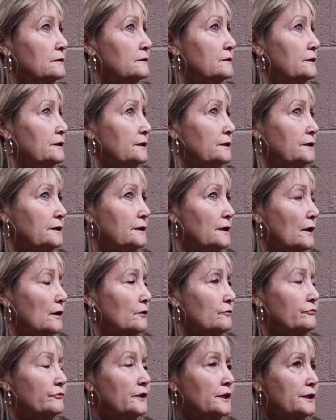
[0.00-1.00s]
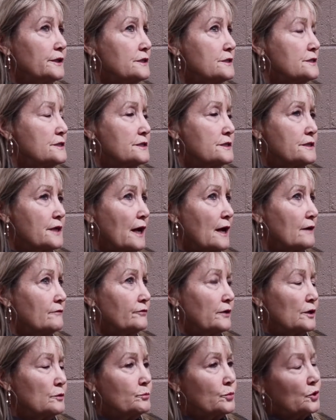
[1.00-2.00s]
the uh, fill-in staff
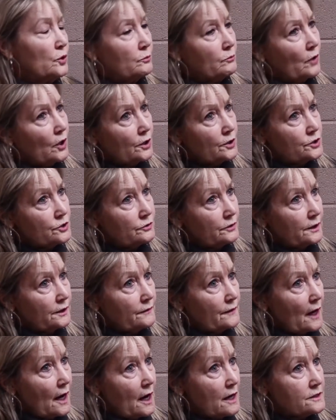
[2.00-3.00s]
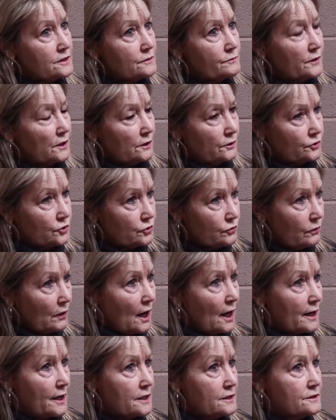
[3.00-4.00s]
had put Marjorie in the hospital
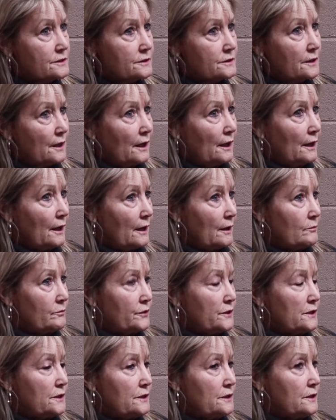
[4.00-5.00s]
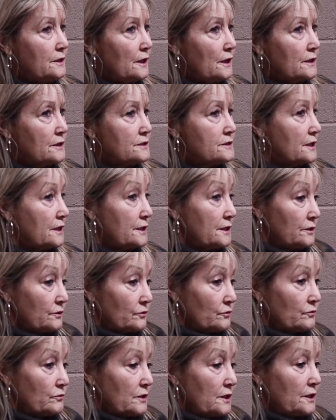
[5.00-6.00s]
twice because they
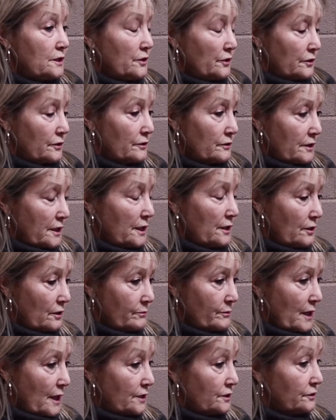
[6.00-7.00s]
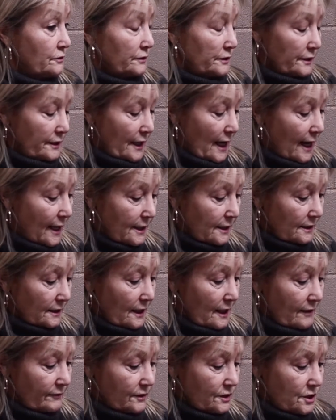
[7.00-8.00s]
didn't read her care manual and I didn't
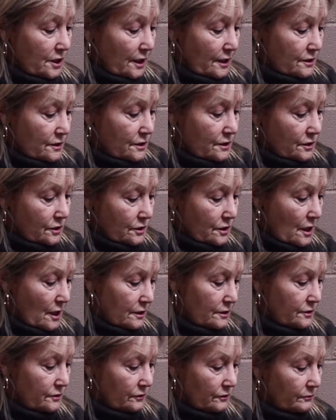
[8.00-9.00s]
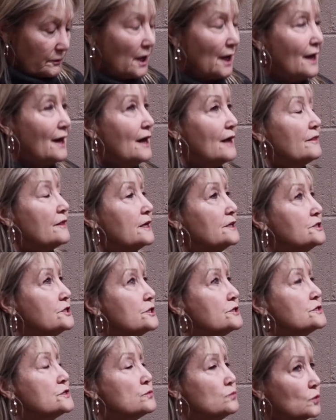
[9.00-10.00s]
have a chance to talk to them. They
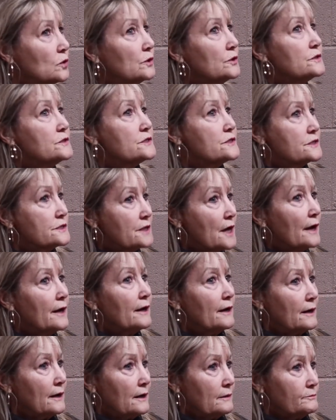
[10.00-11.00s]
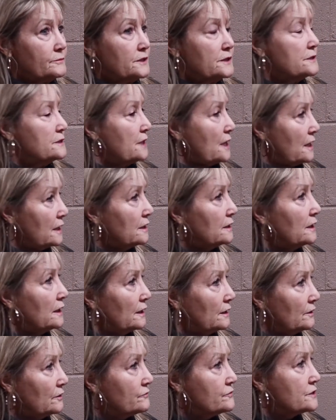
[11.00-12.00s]
just weren't set up to take
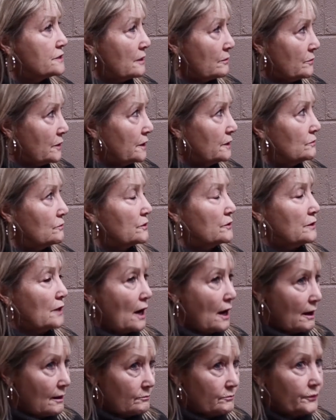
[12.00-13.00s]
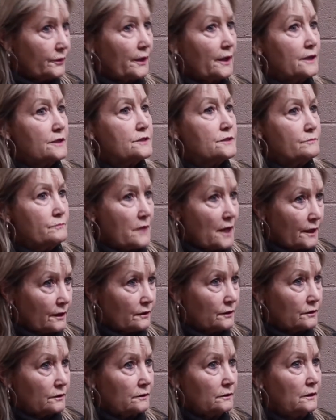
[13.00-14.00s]
care of somebody with complex
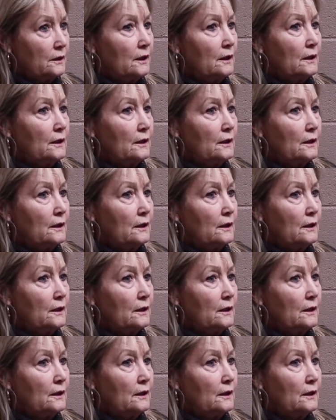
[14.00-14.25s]
medical